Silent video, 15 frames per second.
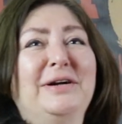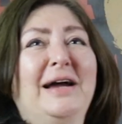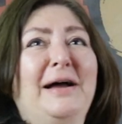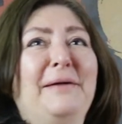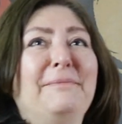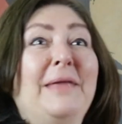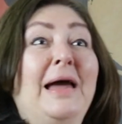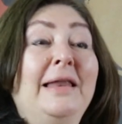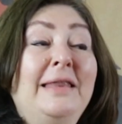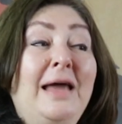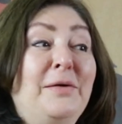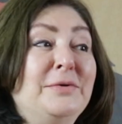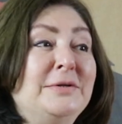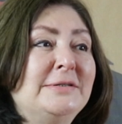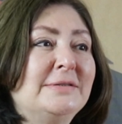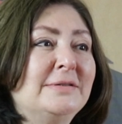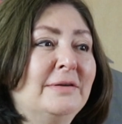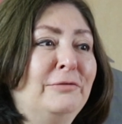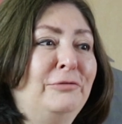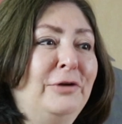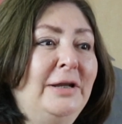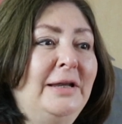Um, and that was
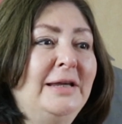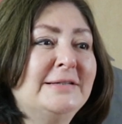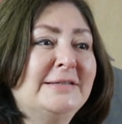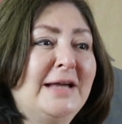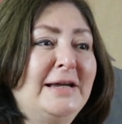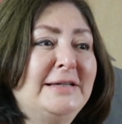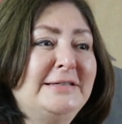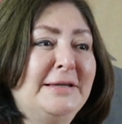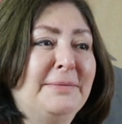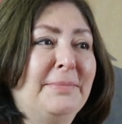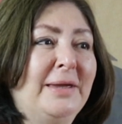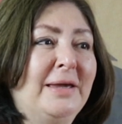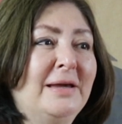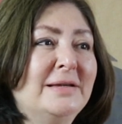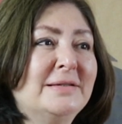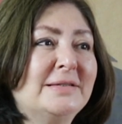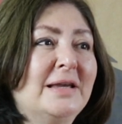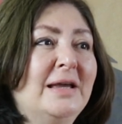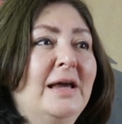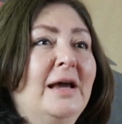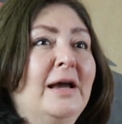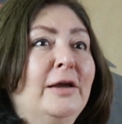really exciting because,
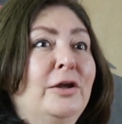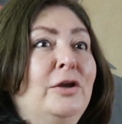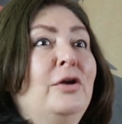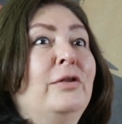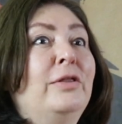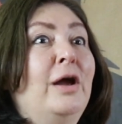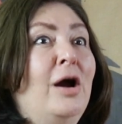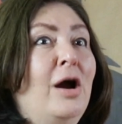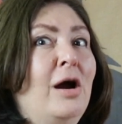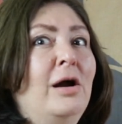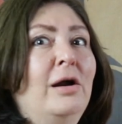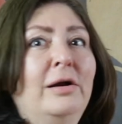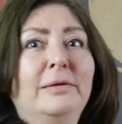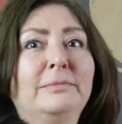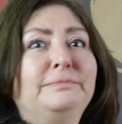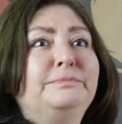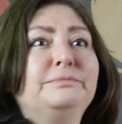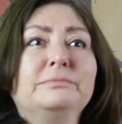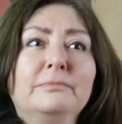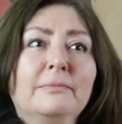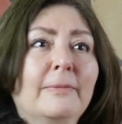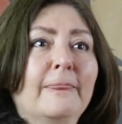you know, there are,
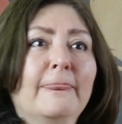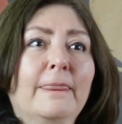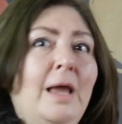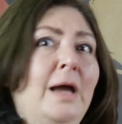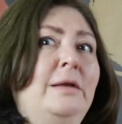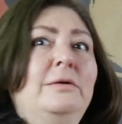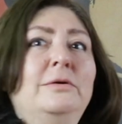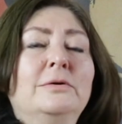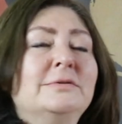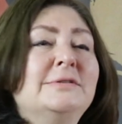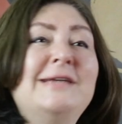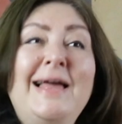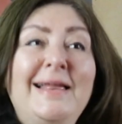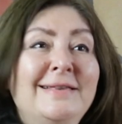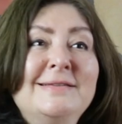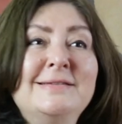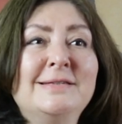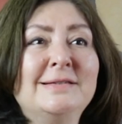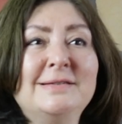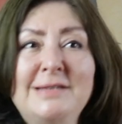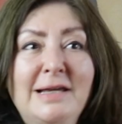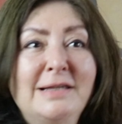I don't know, tens
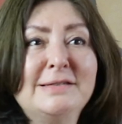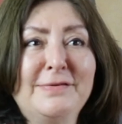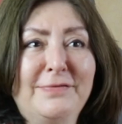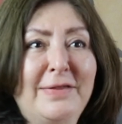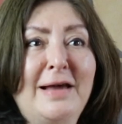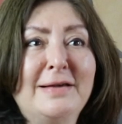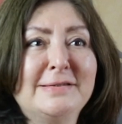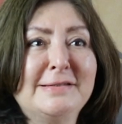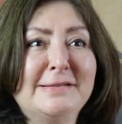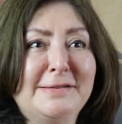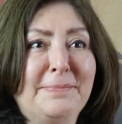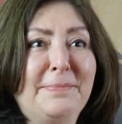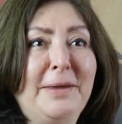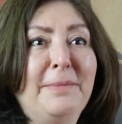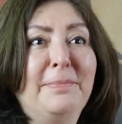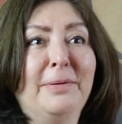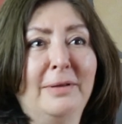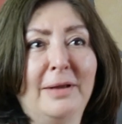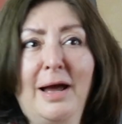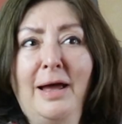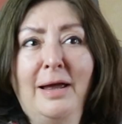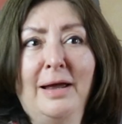and tens of thousands of people
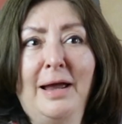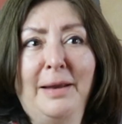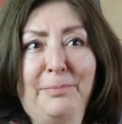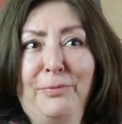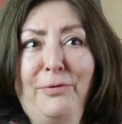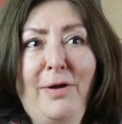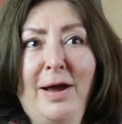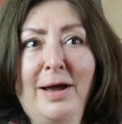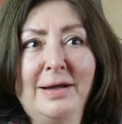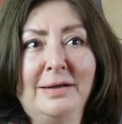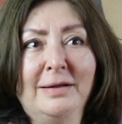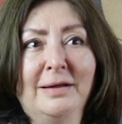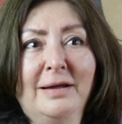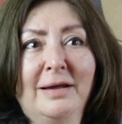at Pride